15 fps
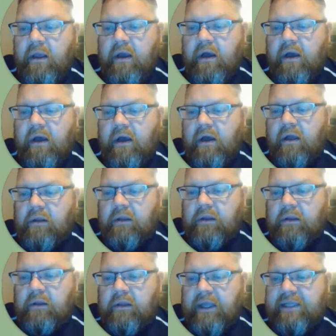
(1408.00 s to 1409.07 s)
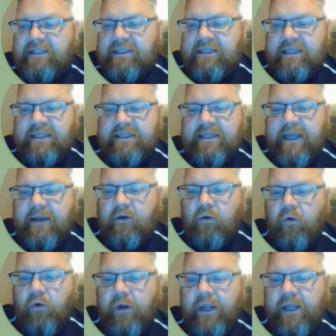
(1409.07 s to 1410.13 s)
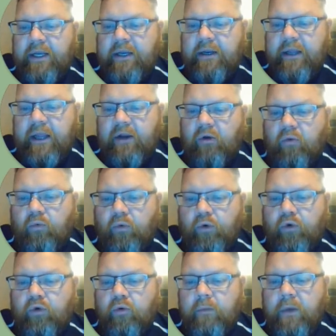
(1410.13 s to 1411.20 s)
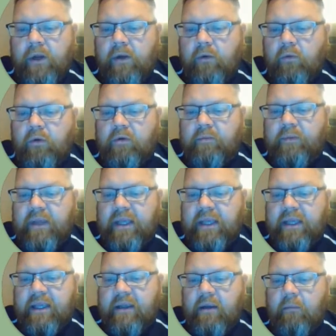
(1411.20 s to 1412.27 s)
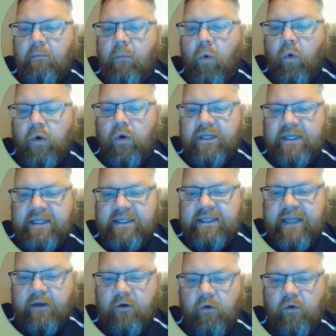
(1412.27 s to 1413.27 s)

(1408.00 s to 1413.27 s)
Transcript: a little less detail oriented, and a room would be more detail